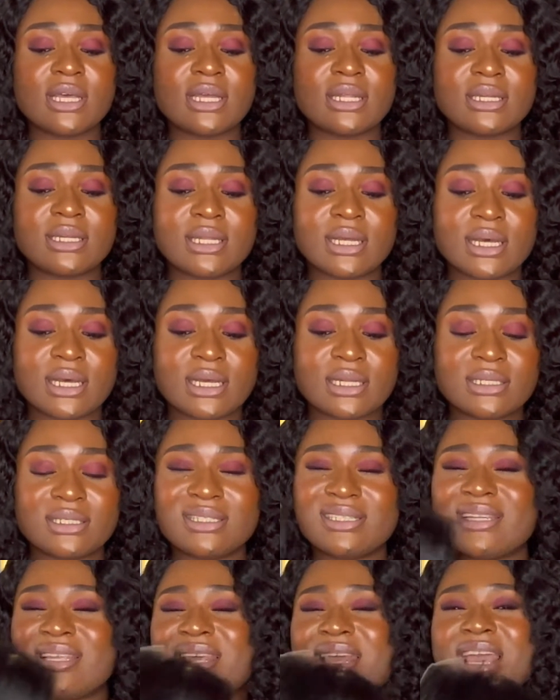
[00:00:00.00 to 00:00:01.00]

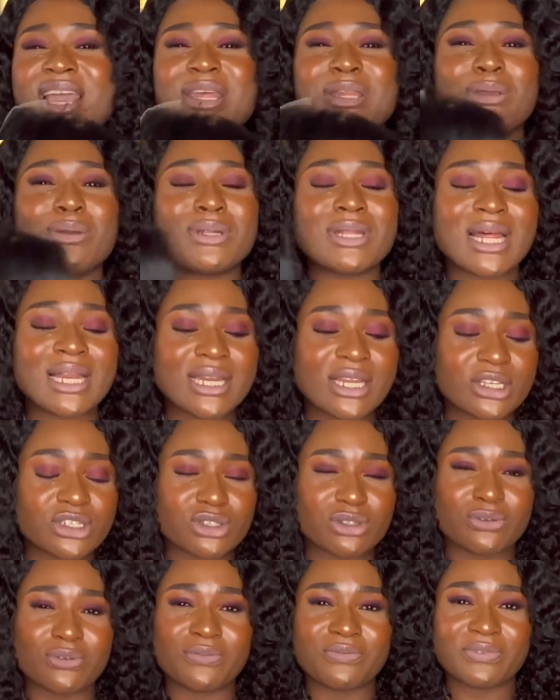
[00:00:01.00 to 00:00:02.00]
than any other lace you
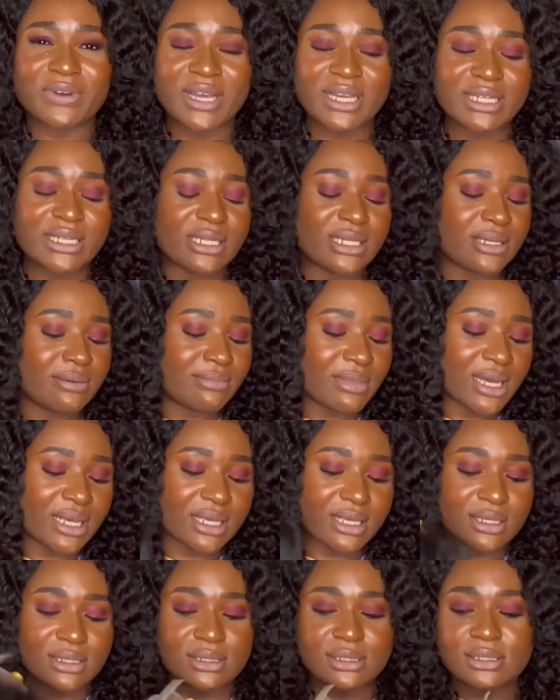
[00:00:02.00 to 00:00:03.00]
could find in the
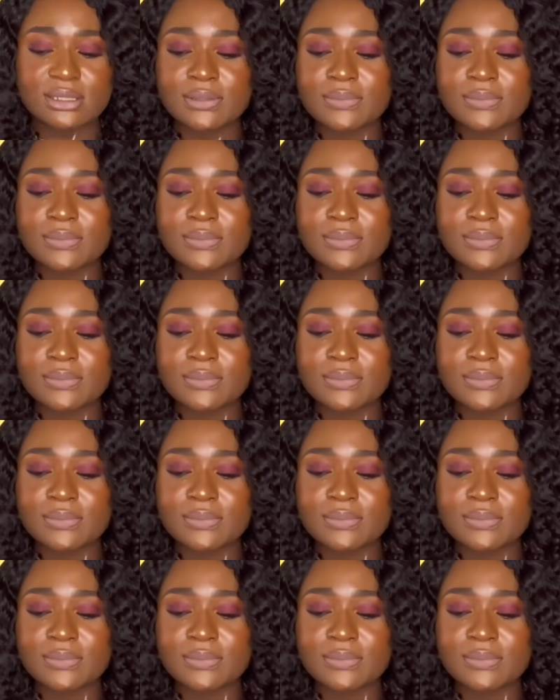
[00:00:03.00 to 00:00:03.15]
market.